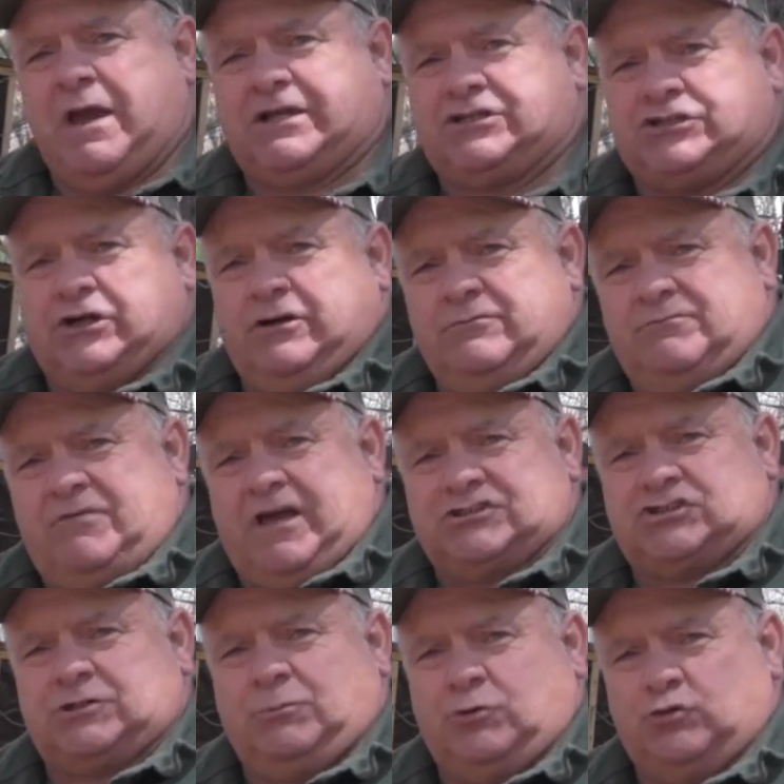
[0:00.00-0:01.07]
mixture and
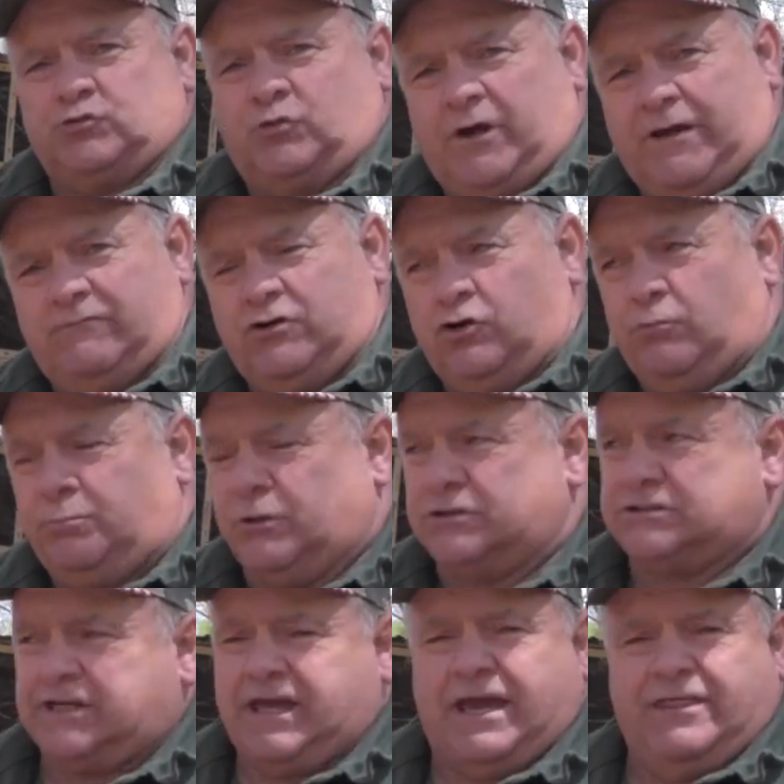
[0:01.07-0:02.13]
vegetables, whatever you
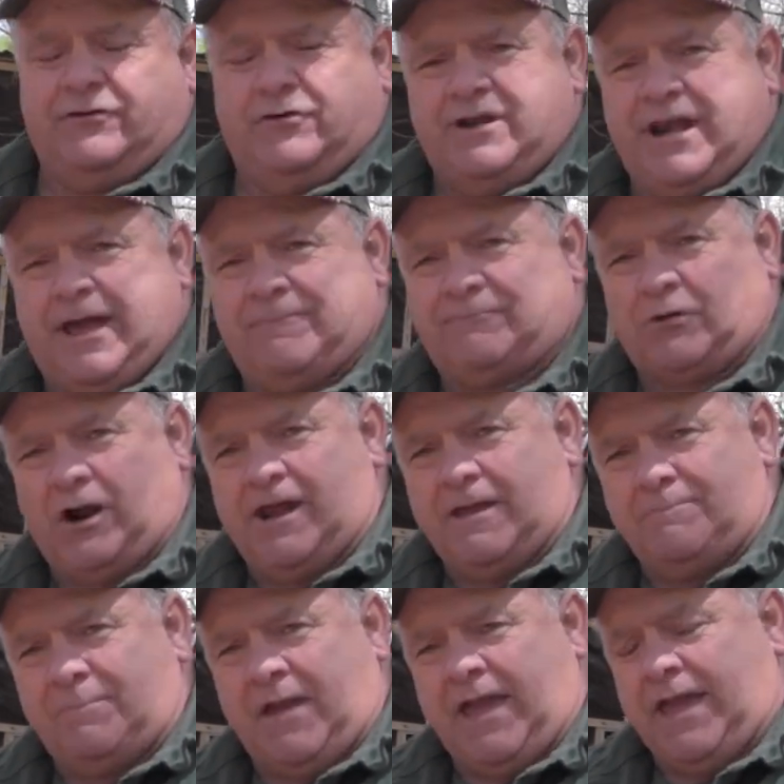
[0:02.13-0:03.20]
put together in that
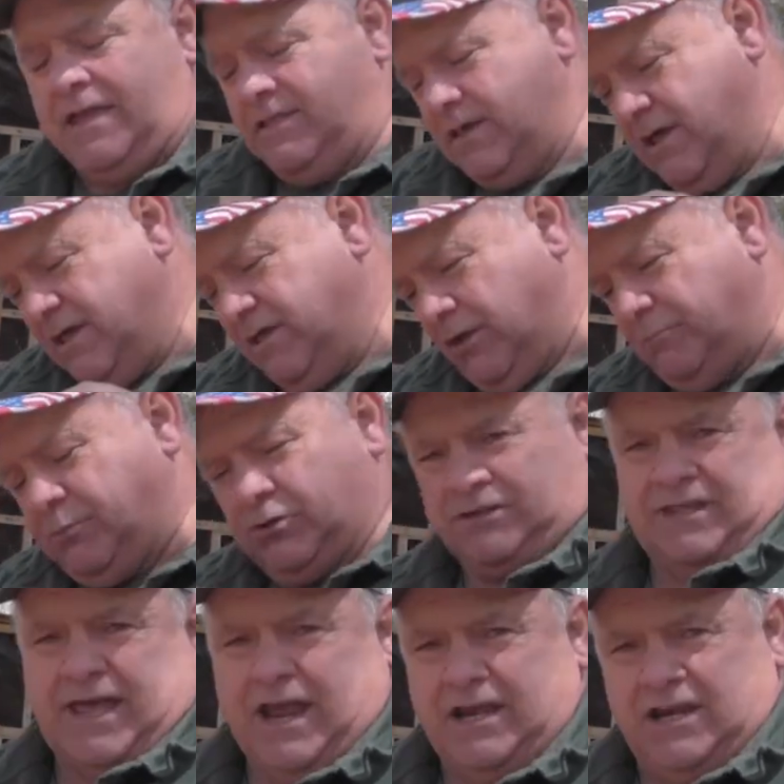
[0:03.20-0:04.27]
frying pan. You
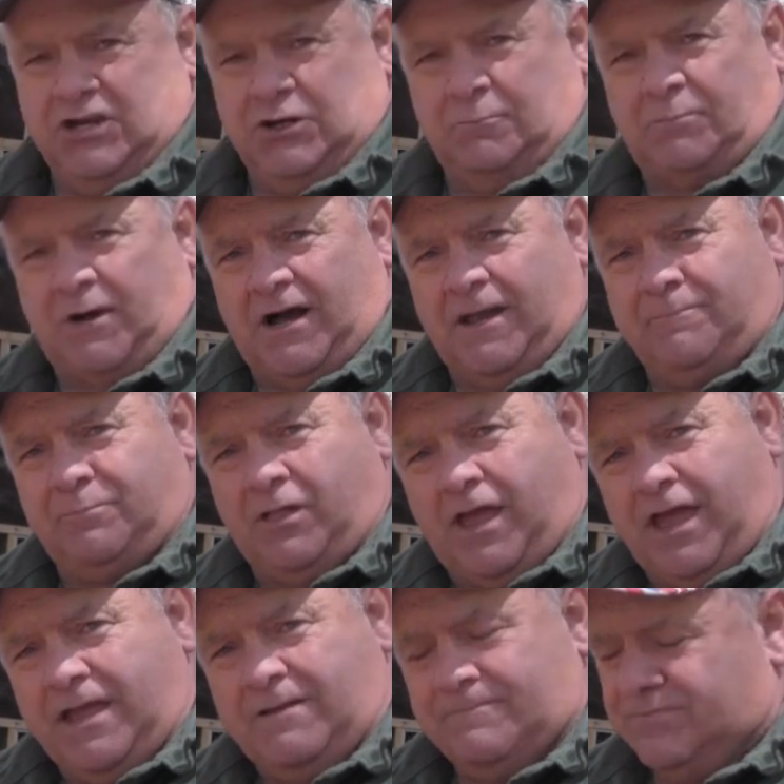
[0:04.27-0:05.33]
put that in your pie
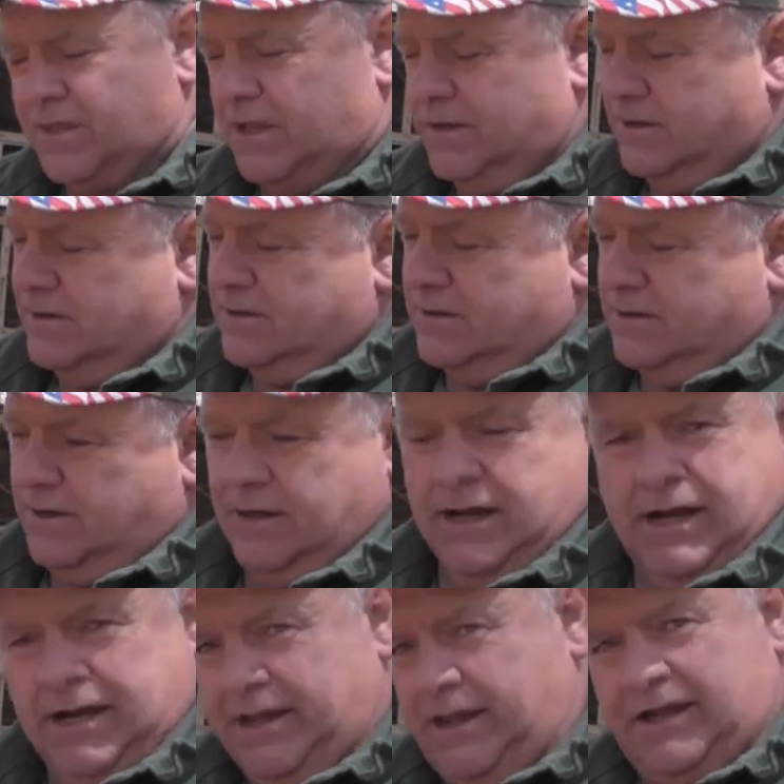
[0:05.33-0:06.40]
plate.
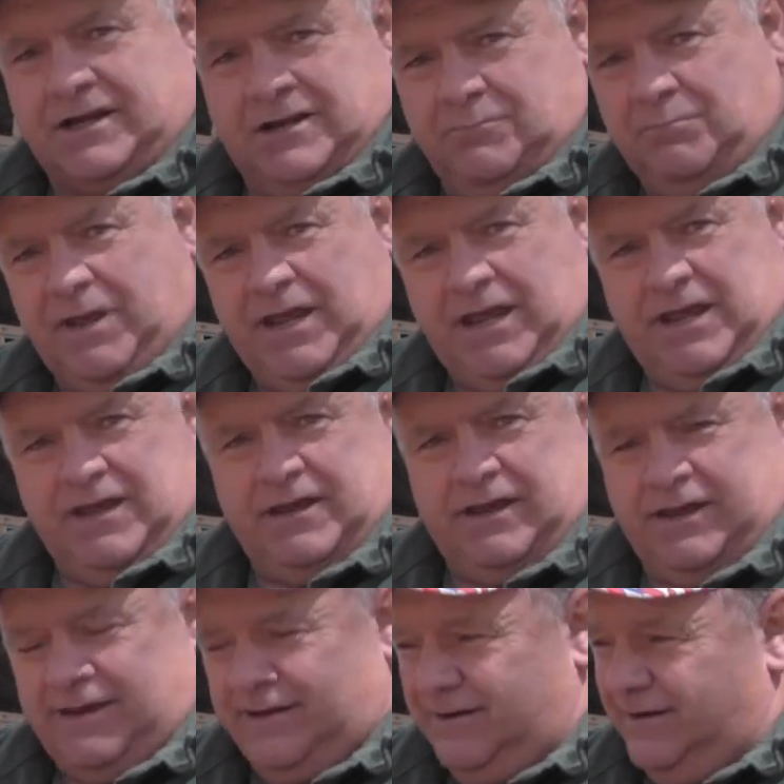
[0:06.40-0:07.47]
Uh, it could
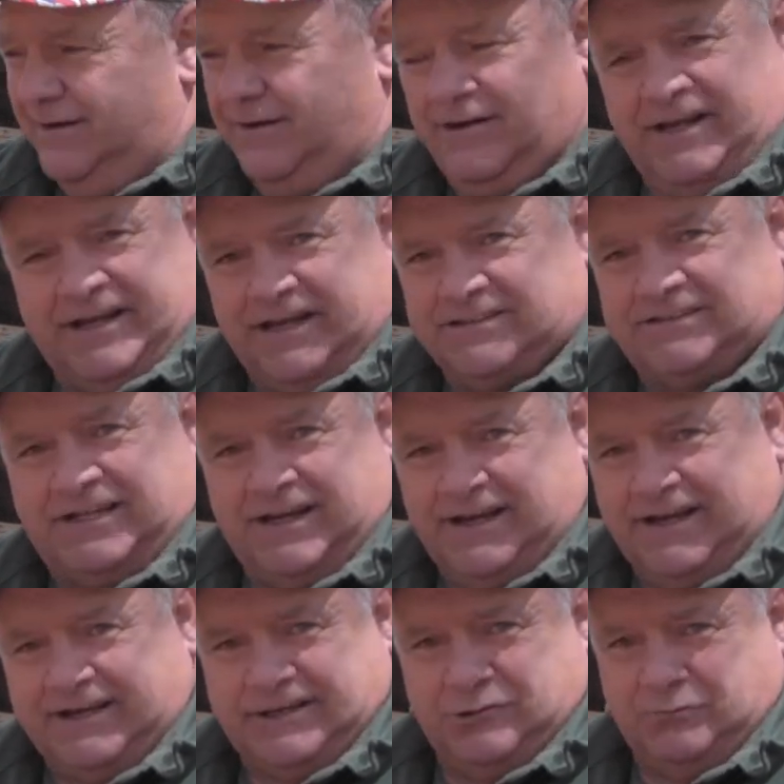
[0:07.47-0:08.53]
be, like I said,
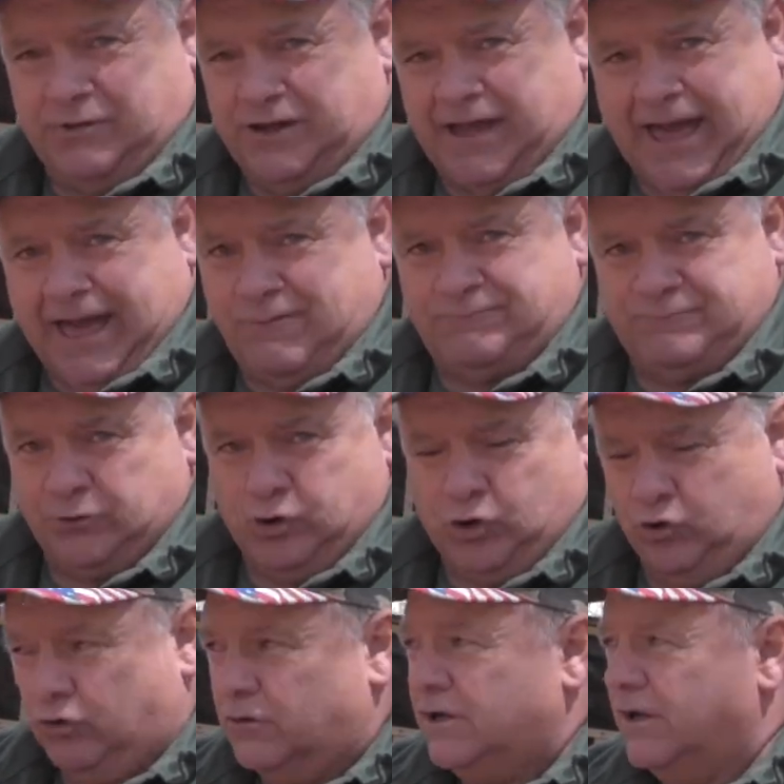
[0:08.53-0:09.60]
it could be half
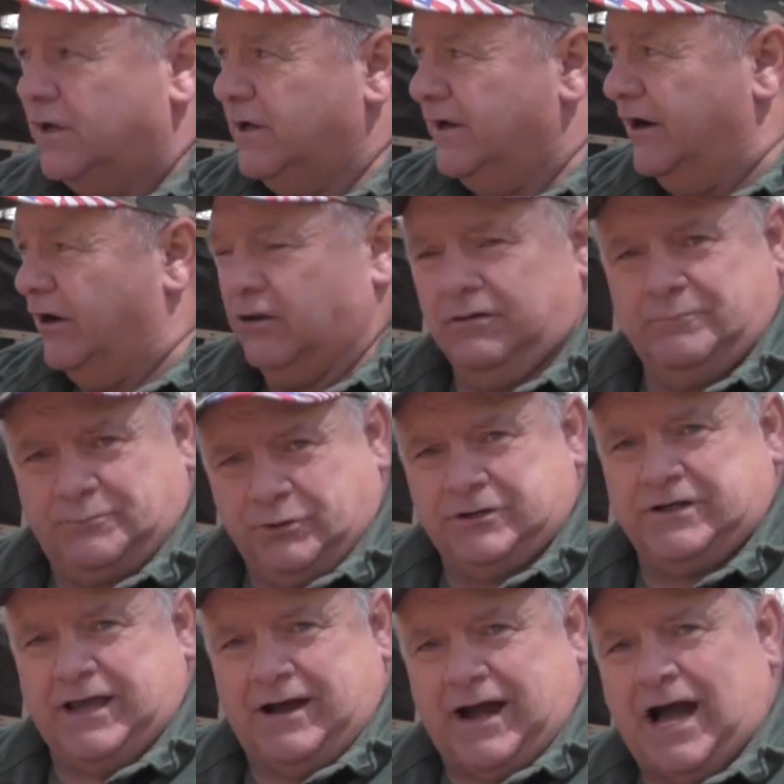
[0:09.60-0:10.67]
full. You know,
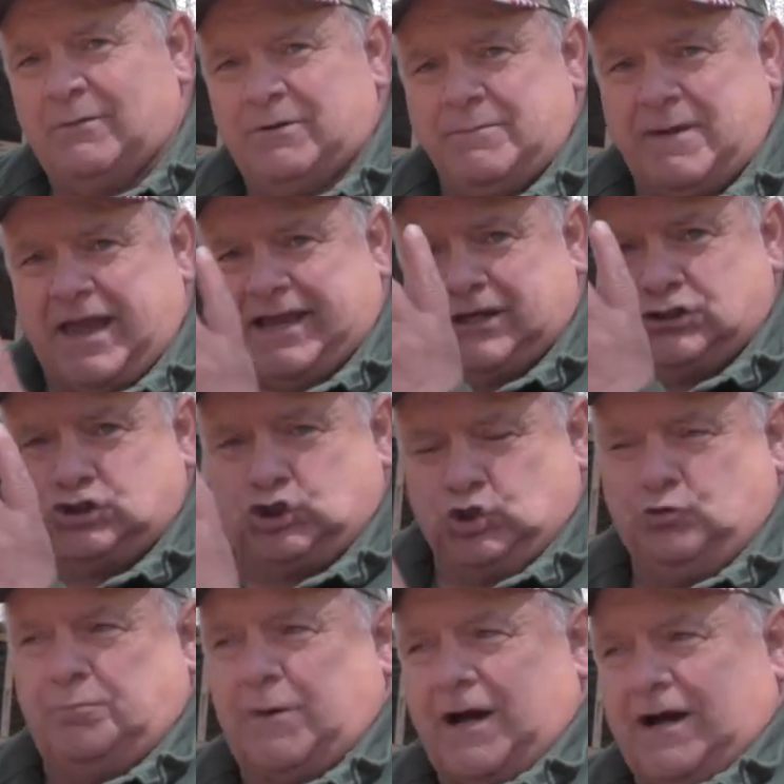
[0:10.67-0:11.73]
put down, I'll be making
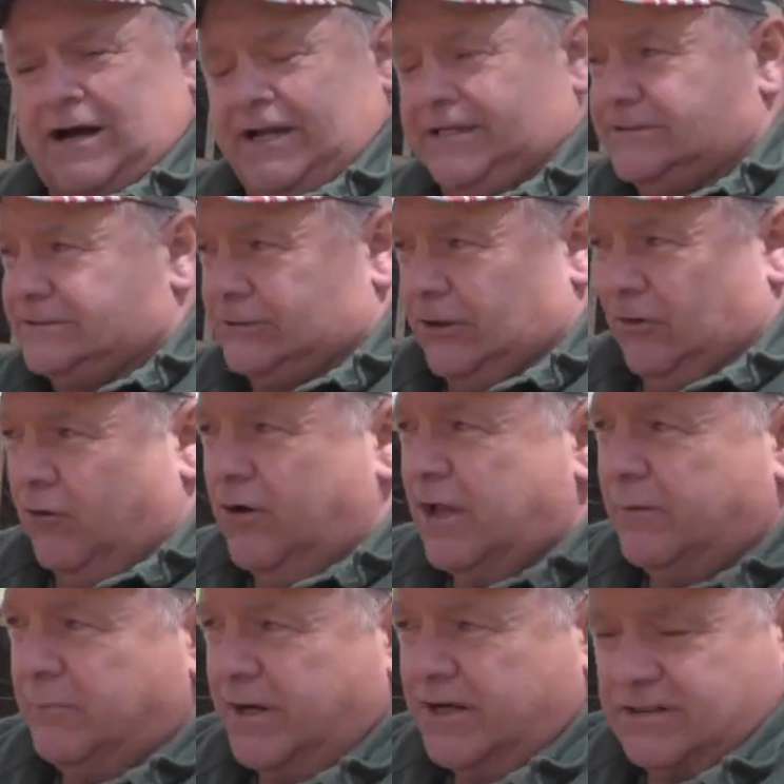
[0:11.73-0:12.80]
two pies, so,
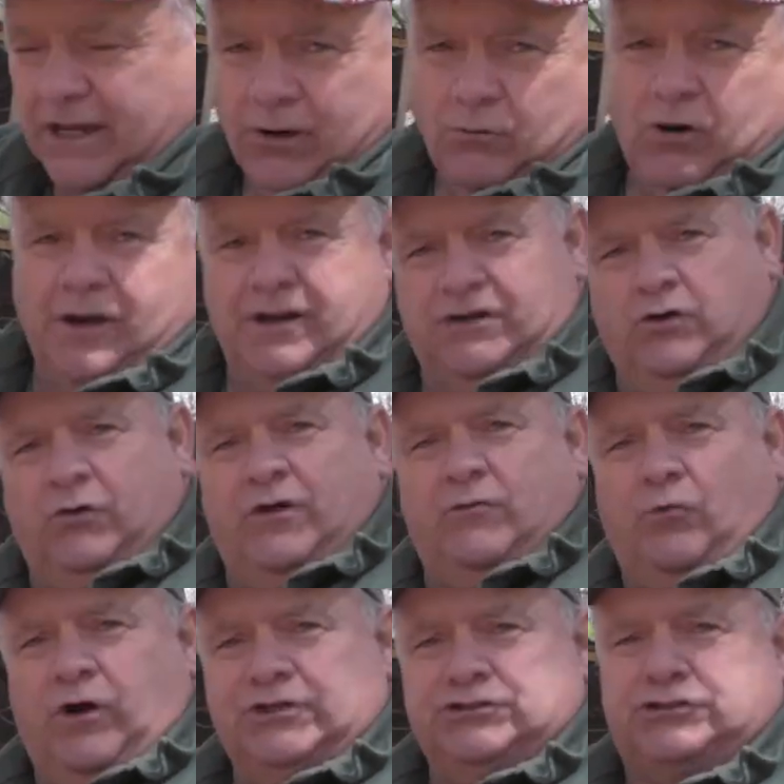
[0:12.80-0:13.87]
because I want to do
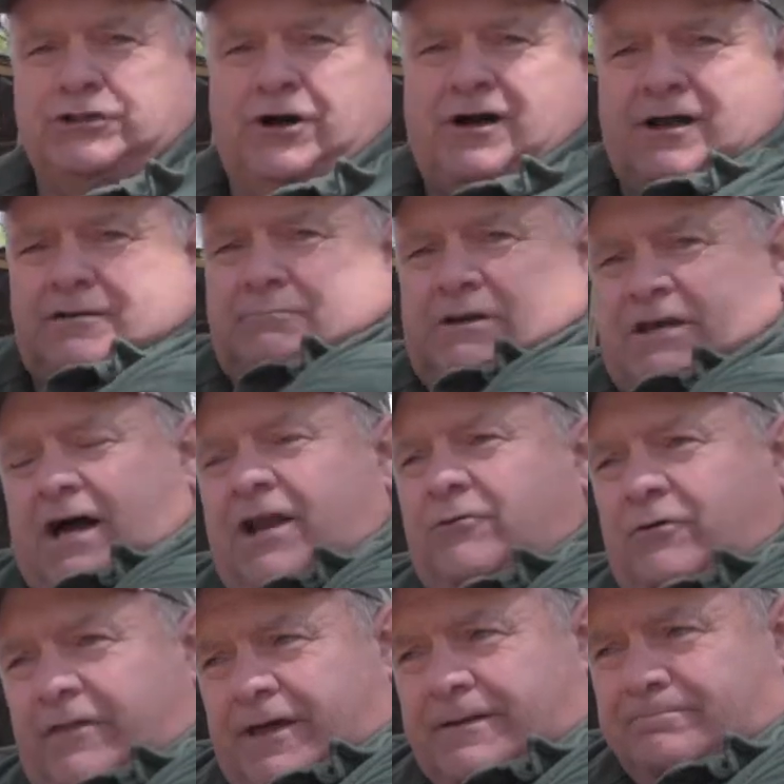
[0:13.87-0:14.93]
it one shot and be
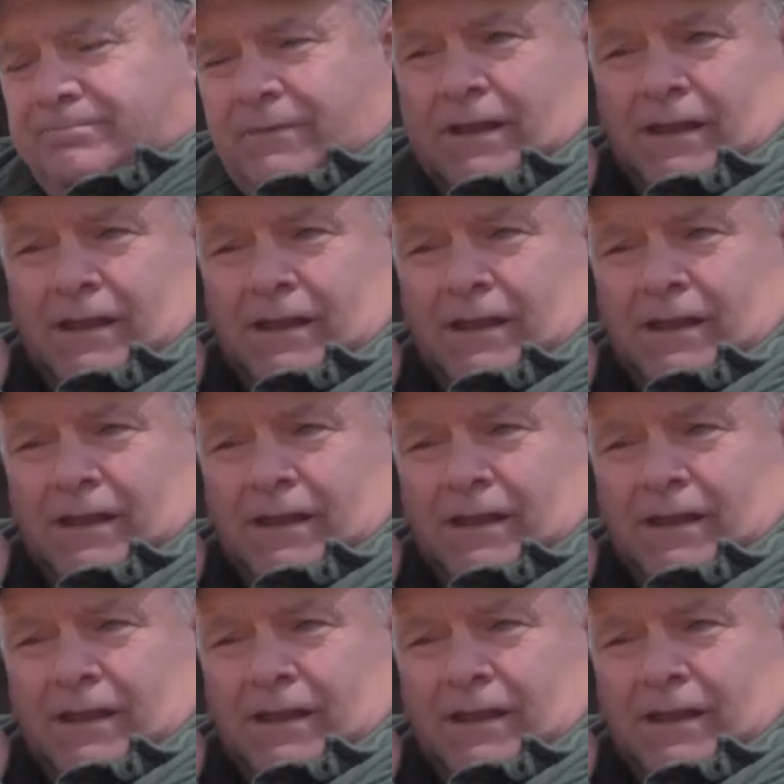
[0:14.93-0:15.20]
done with it.